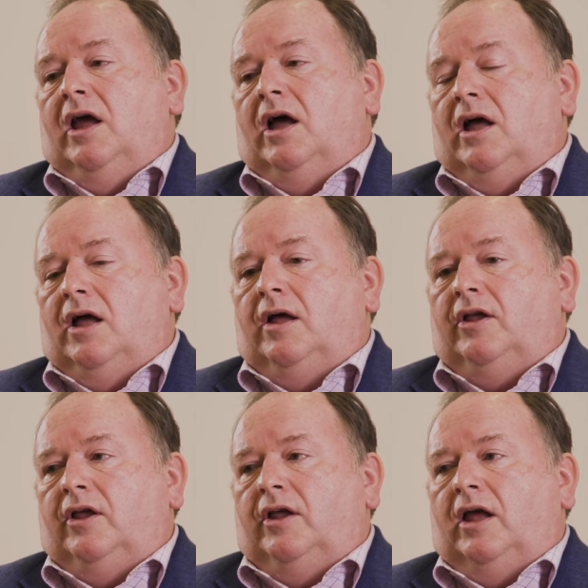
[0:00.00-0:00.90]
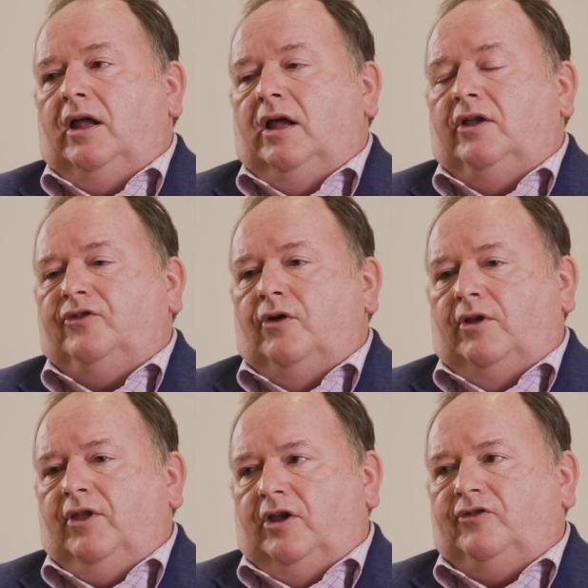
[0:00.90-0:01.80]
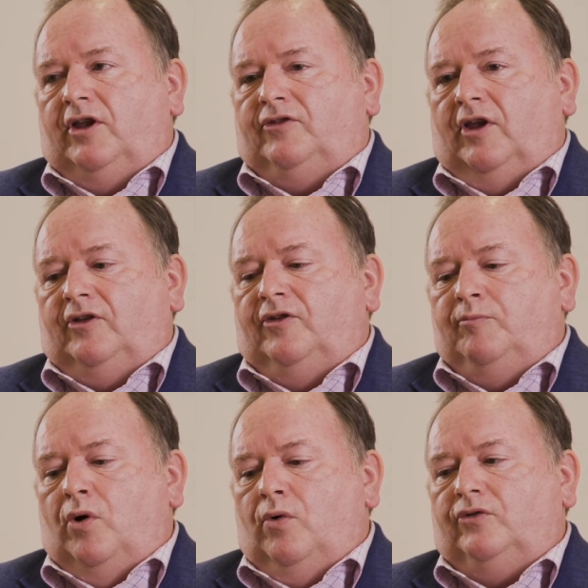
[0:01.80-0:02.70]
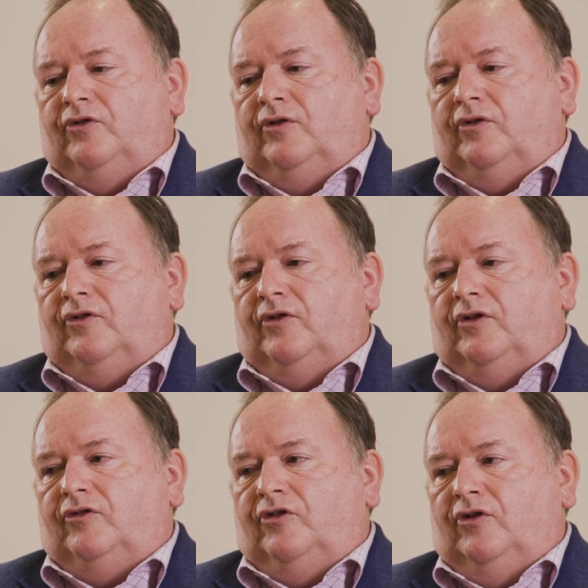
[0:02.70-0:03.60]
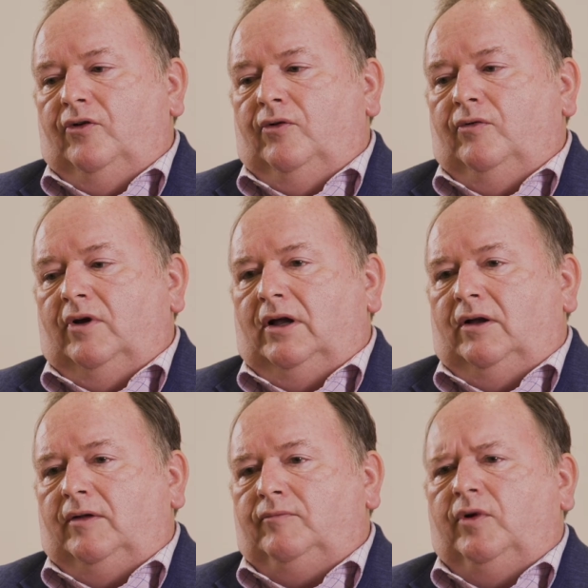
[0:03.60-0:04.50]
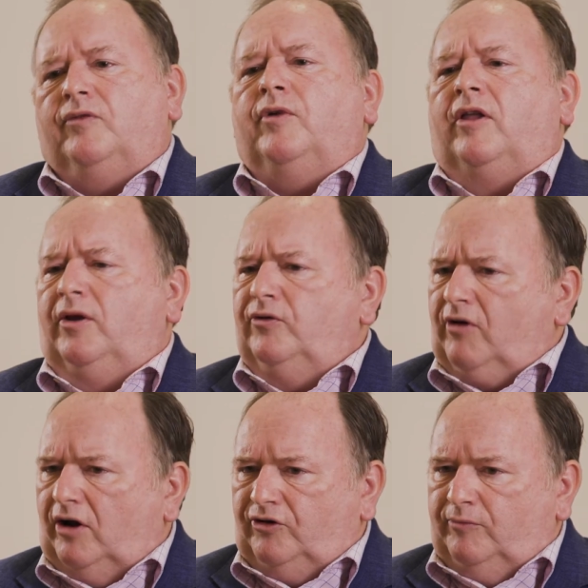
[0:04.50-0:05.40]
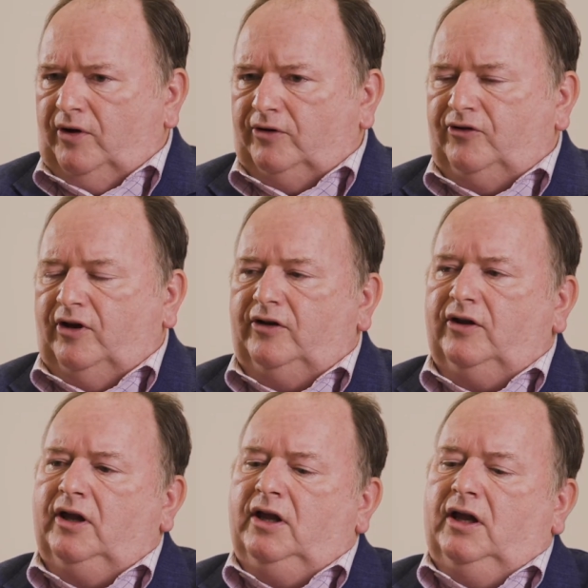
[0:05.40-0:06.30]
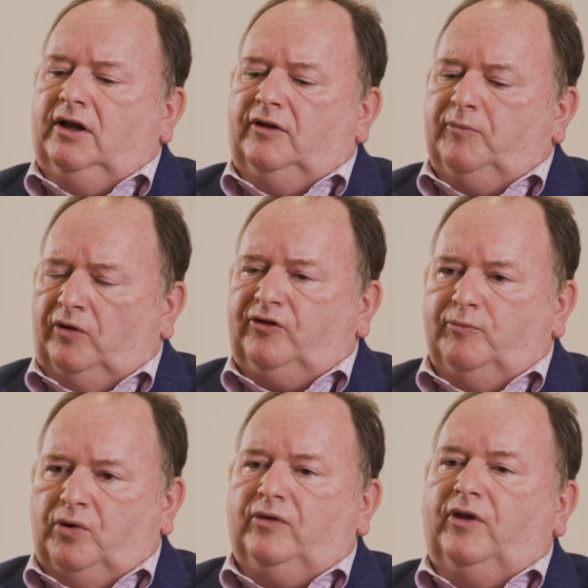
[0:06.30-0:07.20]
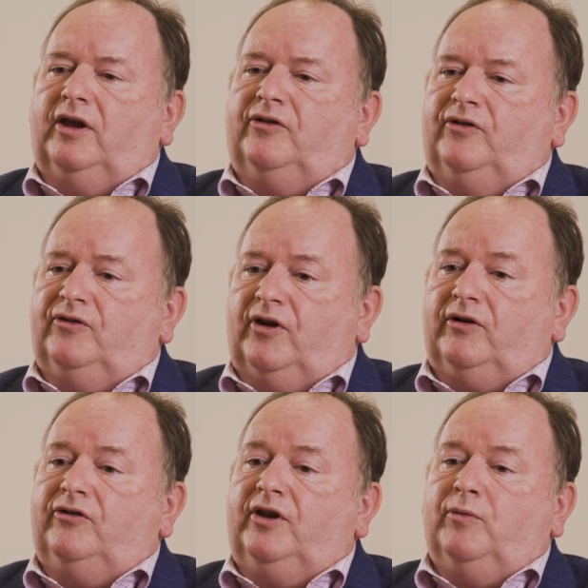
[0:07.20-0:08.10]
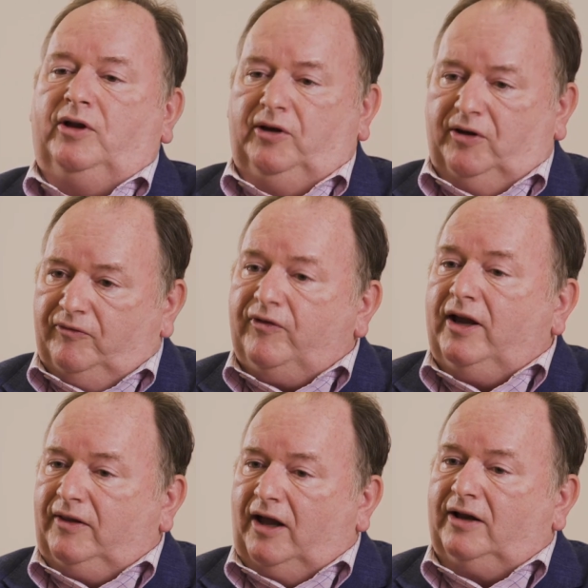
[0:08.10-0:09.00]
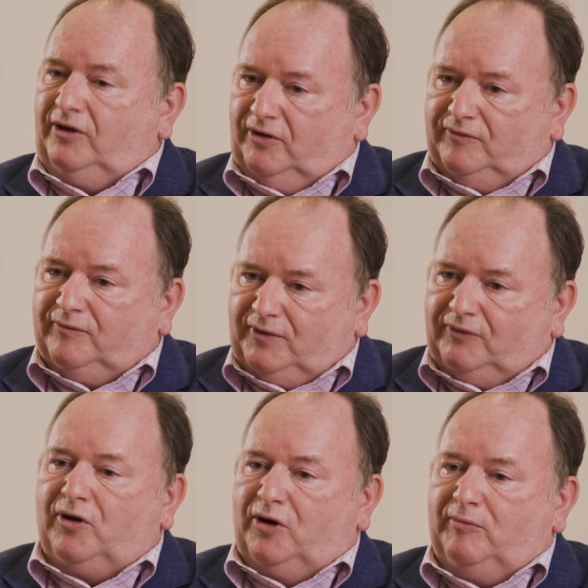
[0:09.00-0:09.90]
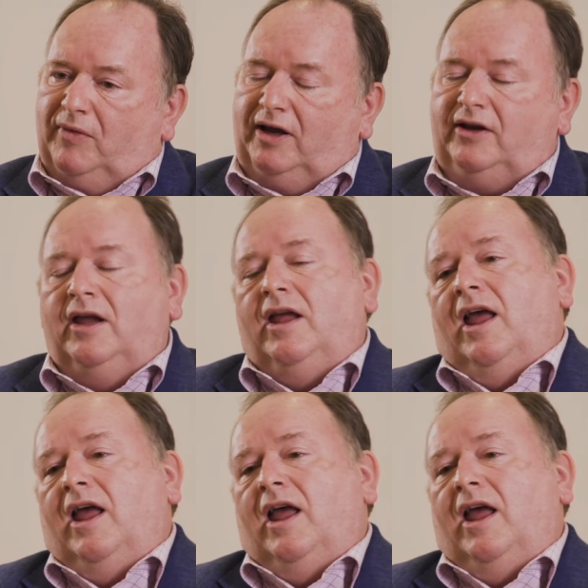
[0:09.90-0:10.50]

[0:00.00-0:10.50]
So I think it's important to, I think as Groucho Marx said, the most important thing is sincerity. When you can fake that, you've got it made.